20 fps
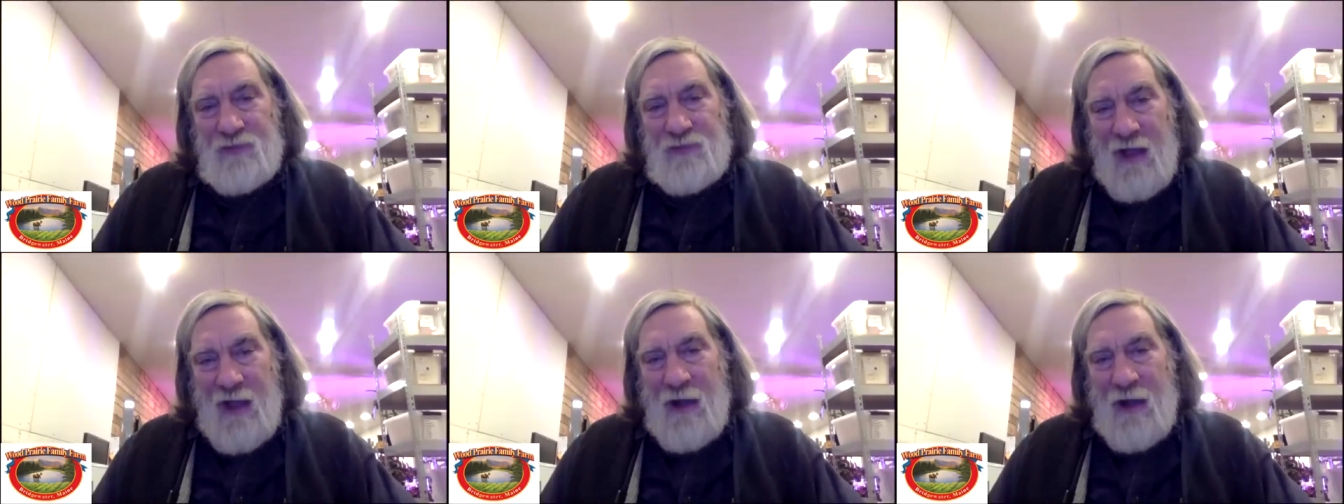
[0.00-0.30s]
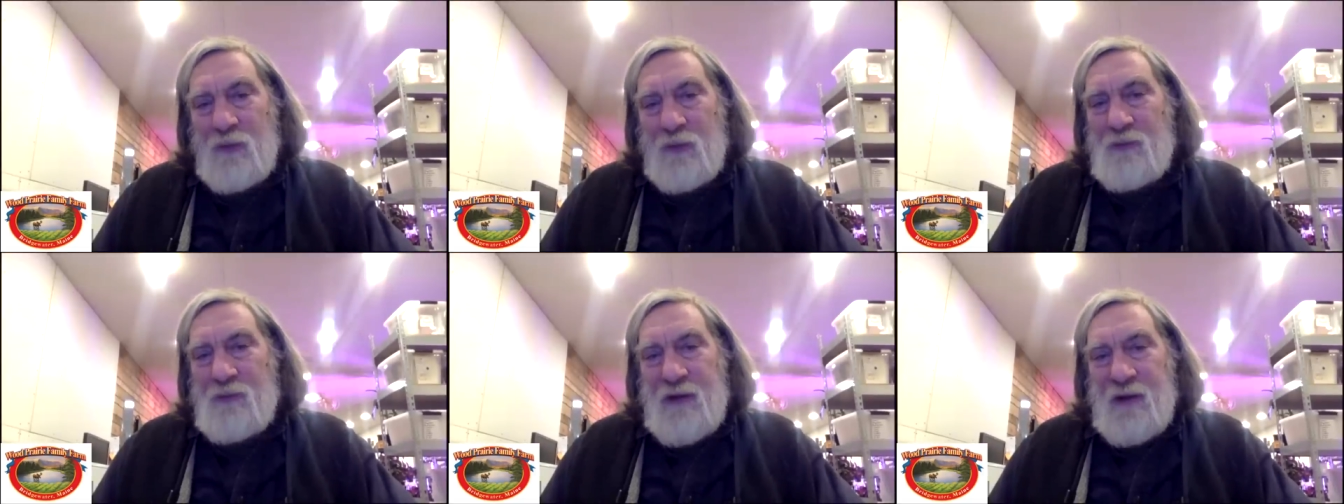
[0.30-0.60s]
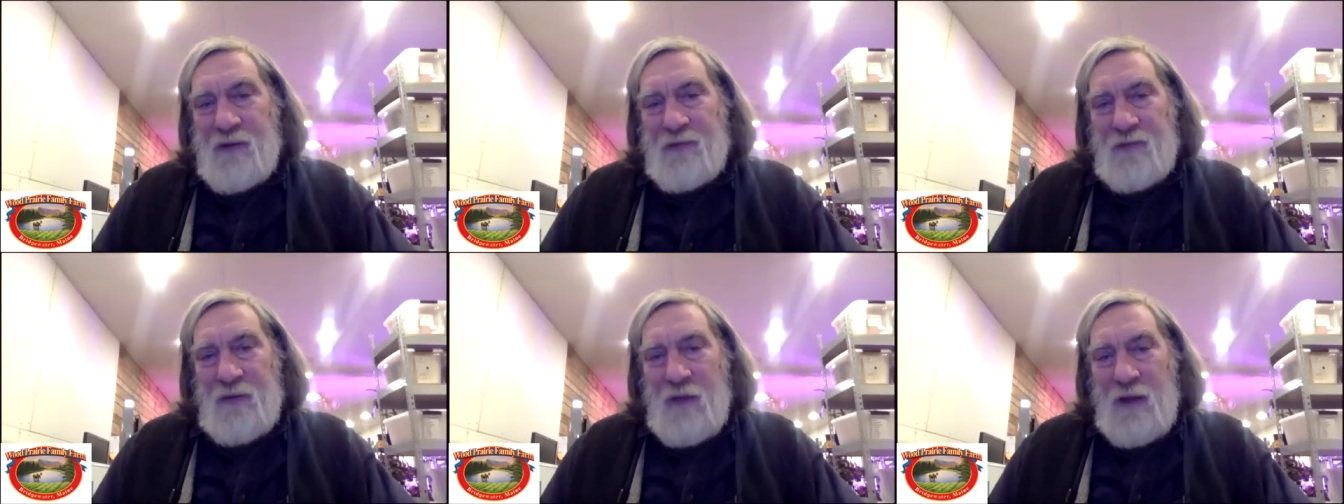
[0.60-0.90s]
So
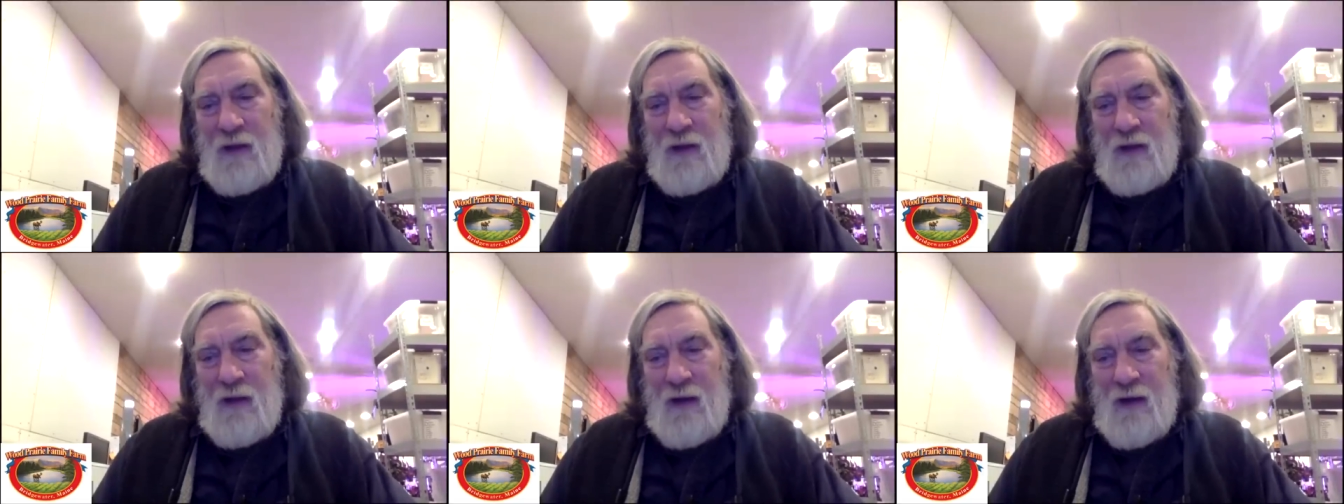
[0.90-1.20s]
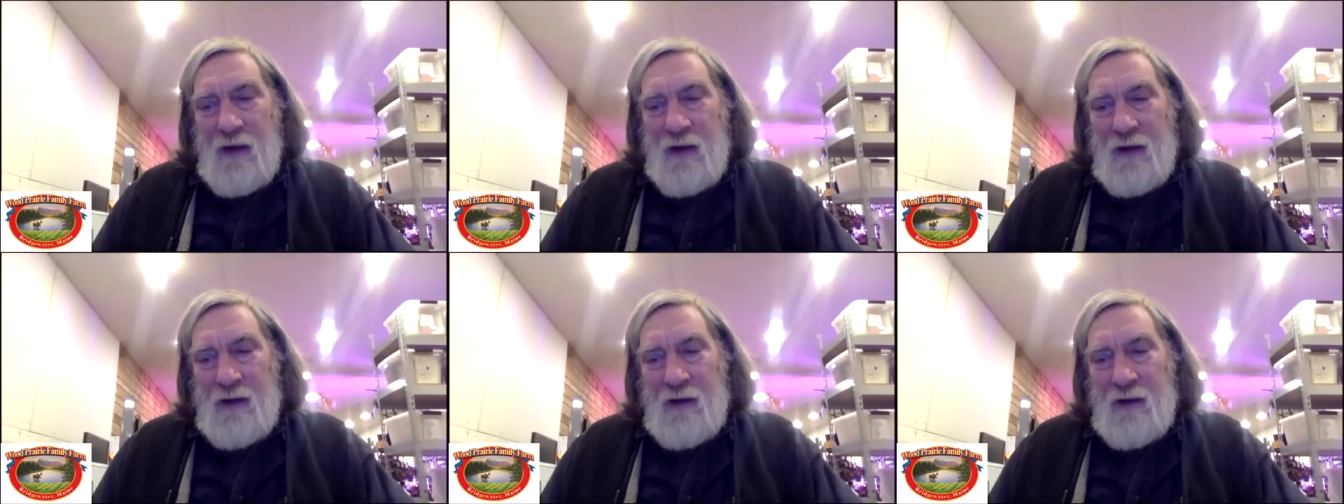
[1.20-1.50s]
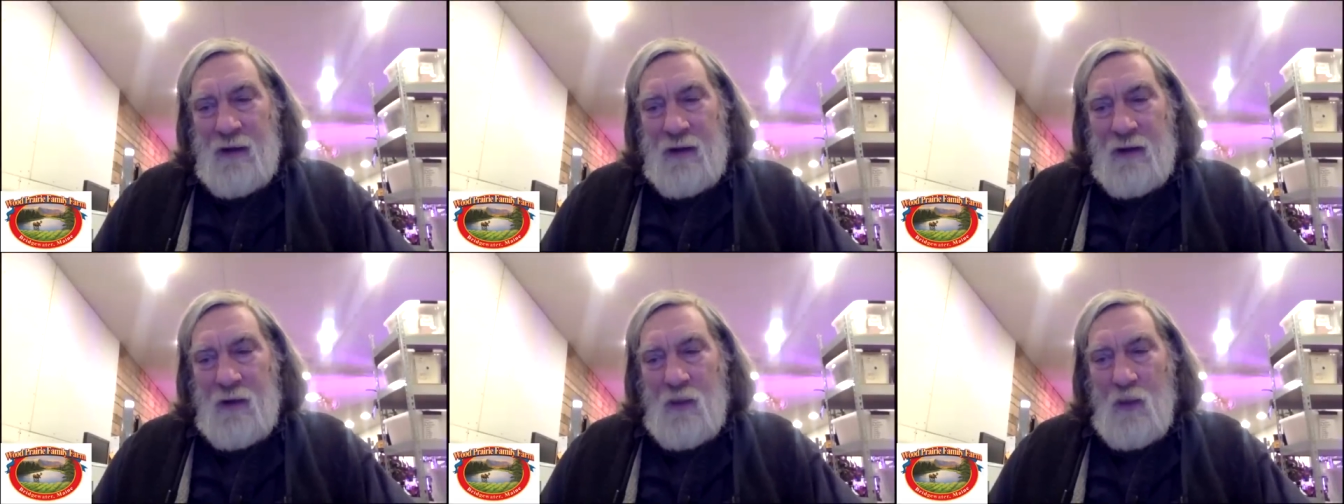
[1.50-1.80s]
that would be
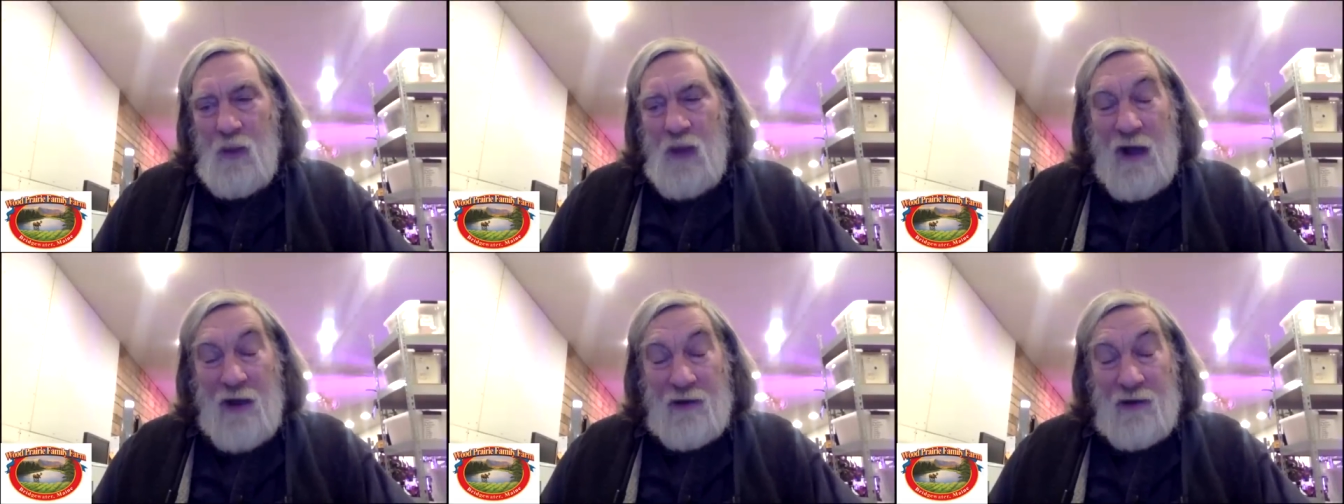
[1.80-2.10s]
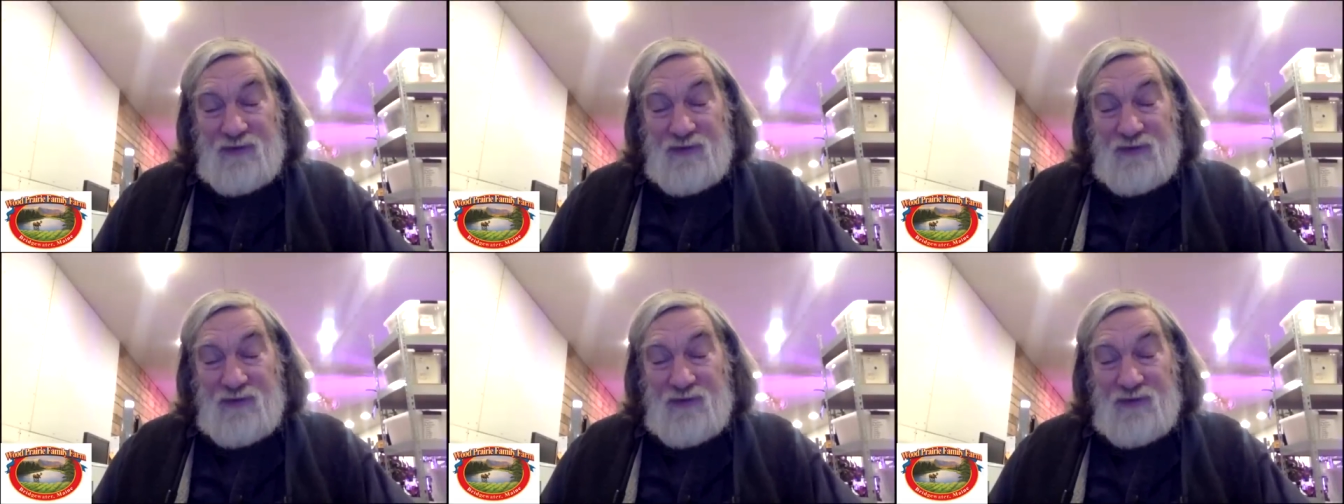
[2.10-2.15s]
uh,